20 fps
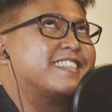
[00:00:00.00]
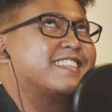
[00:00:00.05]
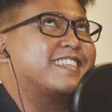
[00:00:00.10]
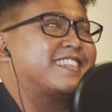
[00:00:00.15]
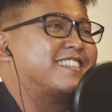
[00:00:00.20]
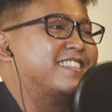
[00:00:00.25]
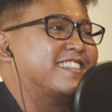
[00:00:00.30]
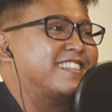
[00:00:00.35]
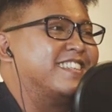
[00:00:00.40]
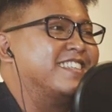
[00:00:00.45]
is
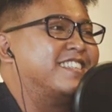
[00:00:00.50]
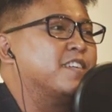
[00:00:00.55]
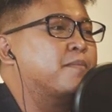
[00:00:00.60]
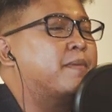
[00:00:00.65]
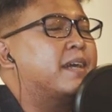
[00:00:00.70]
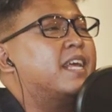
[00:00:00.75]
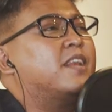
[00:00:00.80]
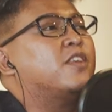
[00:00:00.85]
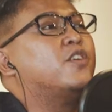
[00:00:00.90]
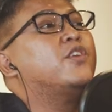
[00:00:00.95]
such a teacher.
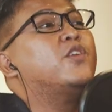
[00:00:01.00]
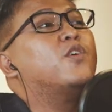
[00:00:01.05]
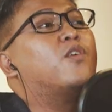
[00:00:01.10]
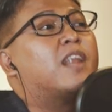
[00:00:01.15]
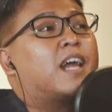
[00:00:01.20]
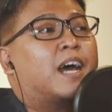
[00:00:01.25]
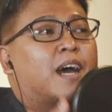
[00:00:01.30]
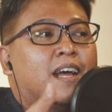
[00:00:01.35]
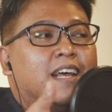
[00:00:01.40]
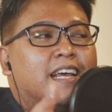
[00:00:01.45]
But then, you know,
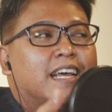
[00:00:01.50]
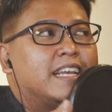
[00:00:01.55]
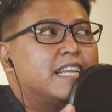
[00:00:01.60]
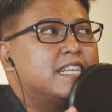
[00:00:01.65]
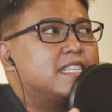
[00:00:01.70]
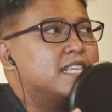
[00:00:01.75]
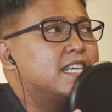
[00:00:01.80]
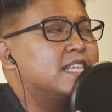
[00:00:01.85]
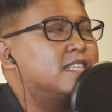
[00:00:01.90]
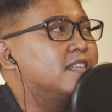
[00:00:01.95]
lah,
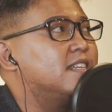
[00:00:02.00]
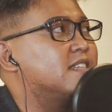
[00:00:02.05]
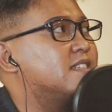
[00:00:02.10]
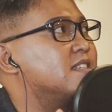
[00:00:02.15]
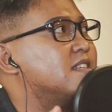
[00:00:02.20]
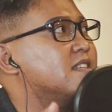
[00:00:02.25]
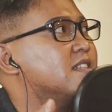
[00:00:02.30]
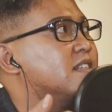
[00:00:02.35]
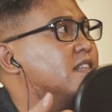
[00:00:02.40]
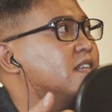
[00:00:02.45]
this, is,
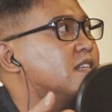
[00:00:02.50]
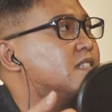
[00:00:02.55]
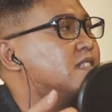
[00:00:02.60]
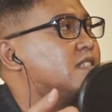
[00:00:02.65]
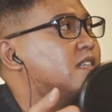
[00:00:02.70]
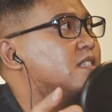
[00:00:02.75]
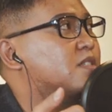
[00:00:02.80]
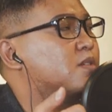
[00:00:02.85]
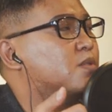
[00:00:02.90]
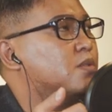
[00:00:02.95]
this, this,
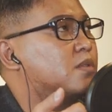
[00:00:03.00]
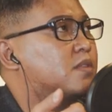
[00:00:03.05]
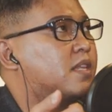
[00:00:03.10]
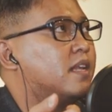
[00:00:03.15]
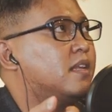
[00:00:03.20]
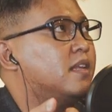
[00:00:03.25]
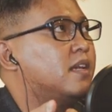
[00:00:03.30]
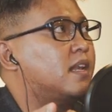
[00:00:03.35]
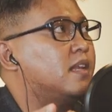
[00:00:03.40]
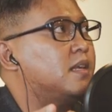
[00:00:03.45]
this could
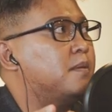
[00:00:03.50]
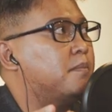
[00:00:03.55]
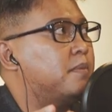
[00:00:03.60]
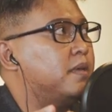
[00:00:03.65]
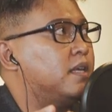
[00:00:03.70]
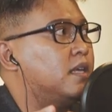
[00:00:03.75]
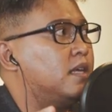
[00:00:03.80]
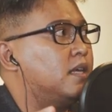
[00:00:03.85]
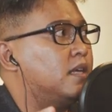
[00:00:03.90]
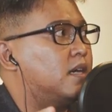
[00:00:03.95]
technically
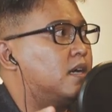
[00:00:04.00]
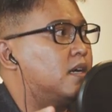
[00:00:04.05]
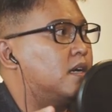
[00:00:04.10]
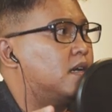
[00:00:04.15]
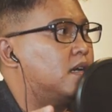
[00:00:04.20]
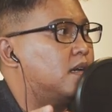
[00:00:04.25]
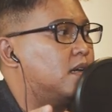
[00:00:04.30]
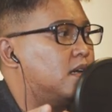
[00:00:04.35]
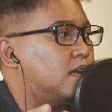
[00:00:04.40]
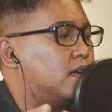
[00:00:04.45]
be
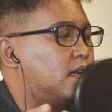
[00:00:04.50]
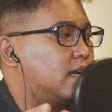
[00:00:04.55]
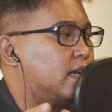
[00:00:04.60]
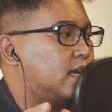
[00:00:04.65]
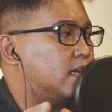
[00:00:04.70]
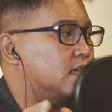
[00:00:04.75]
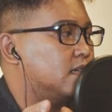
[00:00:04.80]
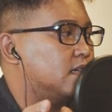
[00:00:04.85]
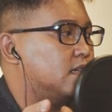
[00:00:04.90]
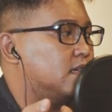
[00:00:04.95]
uh,
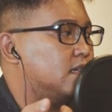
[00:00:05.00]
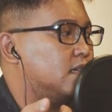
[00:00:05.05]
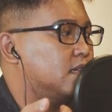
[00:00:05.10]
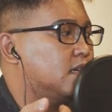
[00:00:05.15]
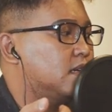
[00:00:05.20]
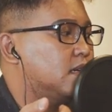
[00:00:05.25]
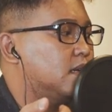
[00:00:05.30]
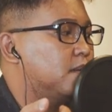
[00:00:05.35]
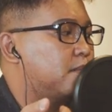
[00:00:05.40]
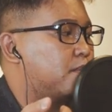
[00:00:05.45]
like a
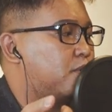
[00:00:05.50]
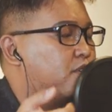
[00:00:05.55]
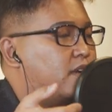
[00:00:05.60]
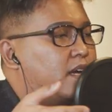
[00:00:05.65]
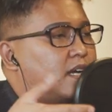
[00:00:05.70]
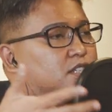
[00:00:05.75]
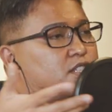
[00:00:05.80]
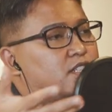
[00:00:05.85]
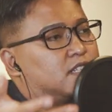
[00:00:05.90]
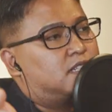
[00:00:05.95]

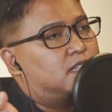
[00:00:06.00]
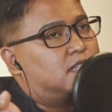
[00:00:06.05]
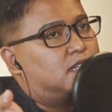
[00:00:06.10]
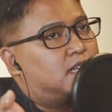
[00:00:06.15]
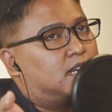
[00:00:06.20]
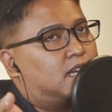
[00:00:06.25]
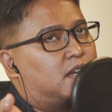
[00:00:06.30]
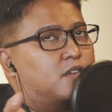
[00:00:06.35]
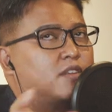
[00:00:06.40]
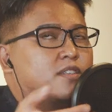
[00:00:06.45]

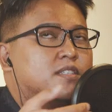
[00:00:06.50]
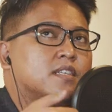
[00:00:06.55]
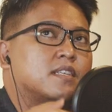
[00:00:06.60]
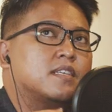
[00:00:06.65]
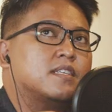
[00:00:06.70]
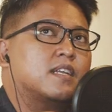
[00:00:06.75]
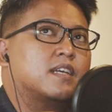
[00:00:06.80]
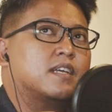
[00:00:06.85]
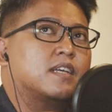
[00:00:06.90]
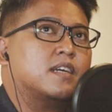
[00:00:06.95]
production, like how they
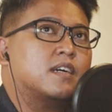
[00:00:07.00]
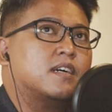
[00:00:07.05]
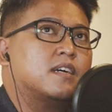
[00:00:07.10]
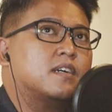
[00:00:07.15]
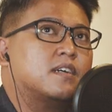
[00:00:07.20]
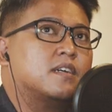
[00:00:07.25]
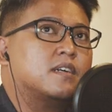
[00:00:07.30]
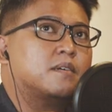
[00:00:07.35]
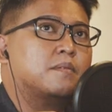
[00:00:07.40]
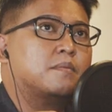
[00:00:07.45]
said it, like...
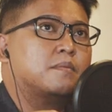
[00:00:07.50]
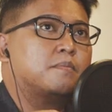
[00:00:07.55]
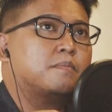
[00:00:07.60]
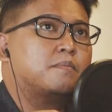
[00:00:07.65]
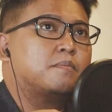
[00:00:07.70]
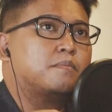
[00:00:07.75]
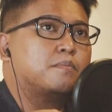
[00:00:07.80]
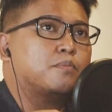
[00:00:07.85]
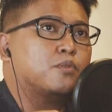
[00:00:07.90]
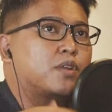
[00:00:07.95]
Uh,
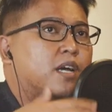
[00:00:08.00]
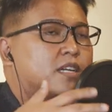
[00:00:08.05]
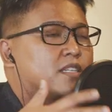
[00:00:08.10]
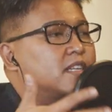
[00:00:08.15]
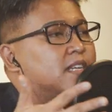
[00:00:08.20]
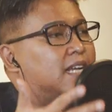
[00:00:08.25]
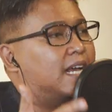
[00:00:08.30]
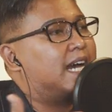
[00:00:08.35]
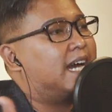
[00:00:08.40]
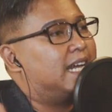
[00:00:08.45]

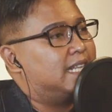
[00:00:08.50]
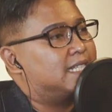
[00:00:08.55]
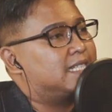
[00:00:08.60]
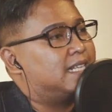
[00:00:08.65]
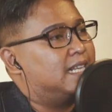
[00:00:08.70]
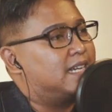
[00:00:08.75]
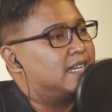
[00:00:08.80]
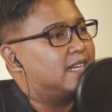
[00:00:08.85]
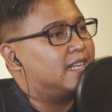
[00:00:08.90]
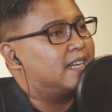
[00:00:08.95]
production cuts lah,